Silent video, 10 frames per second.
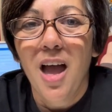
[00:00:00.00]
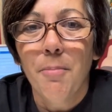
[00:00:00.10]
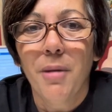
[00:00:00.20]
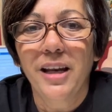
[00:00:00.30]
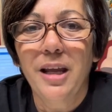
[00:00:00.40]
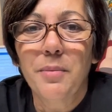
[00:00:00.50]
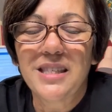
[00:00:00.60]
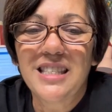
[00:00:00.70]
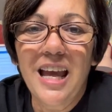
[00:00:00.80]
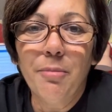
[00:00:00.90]
My name is
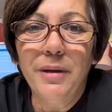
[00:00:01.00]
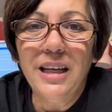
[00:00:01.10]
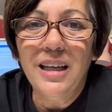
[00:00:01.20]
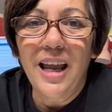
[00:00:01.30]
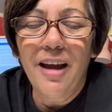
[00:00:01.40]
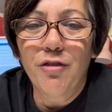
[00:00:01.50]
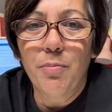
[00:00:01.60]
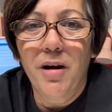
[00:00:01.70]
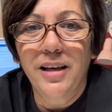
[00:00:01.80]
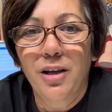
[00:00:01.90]
Debbie.
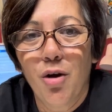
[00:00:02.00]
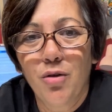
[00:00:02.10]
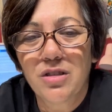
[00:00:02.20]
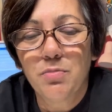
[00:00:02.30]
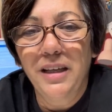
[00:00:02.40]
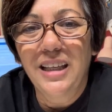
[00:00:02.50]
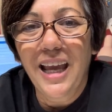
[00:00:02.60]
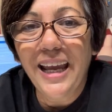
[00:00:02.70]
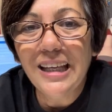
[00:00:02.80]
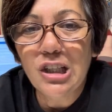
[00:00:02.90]
Everybody calls me
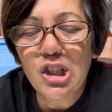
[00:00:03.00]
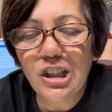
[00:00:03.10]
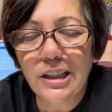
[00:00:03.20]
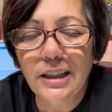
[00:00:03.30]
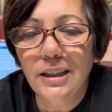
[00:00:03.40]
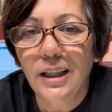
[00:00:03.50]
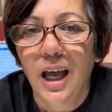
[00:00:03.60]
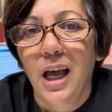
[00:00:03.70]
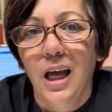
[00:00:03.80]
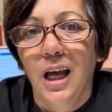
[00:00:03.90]
Cajun.
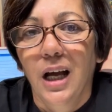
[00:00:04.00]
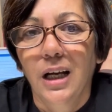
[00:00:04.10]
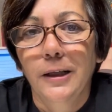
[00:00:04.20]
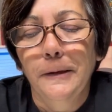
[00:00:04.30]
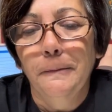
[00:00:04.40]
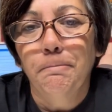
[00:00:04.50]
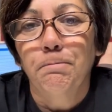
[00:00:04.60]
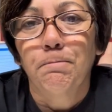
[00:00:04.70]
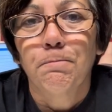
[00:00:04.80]
Um,